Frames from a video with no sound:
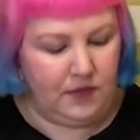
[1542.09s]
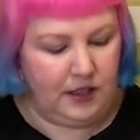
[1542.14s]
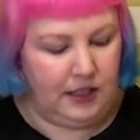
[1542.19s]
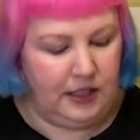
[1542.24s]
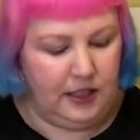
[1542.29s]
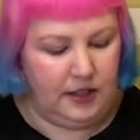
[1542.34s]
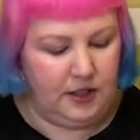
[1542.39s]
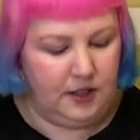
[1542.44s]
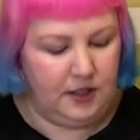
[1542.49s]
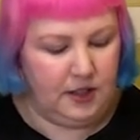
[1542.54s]

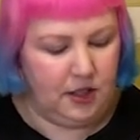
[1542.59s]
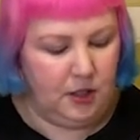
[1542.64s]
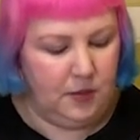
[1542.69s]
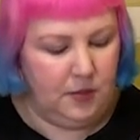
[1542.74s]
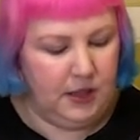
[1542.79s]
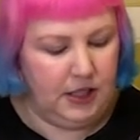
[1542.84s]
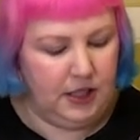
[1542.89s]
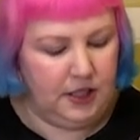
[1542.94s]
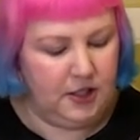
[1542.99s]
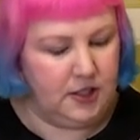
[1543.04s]
yeah, there's so
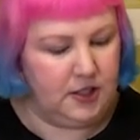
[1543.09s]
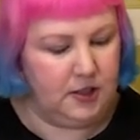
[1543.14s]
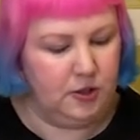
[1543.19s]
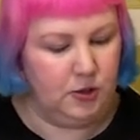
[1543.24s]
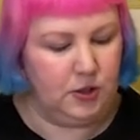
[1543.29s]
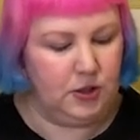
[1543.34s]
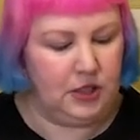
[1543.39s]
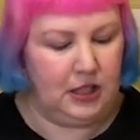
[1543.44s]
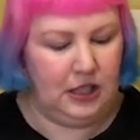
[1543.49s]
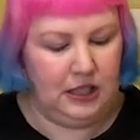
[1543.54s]
many just
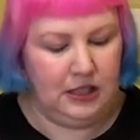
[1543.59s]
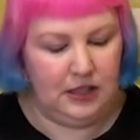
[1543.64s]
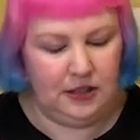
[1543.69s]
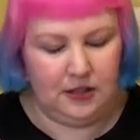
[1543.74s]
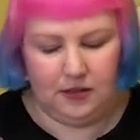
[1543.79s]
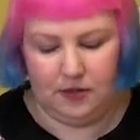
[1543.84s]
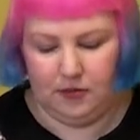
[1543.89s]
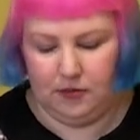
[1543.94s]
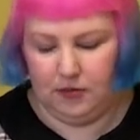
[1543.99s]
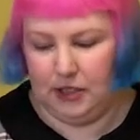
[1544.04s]
looked
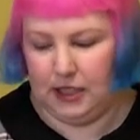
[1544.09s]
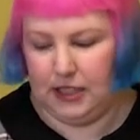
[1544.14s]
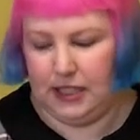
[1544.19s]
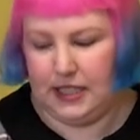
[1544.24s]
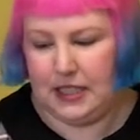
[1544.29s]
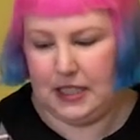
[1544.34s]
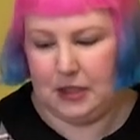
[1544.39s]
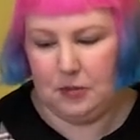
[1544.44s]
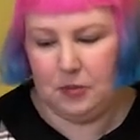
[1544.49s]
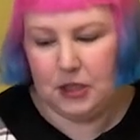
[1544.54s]
really
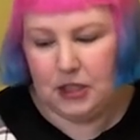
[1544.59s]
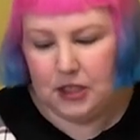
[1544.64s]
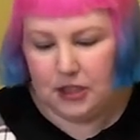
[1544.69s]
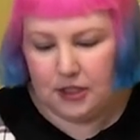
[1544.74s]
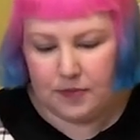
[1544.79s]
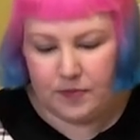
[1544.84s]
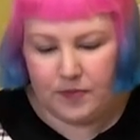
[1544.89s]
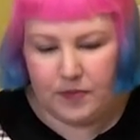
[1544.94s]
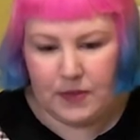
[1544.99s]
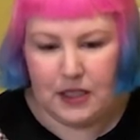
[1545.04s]
similar.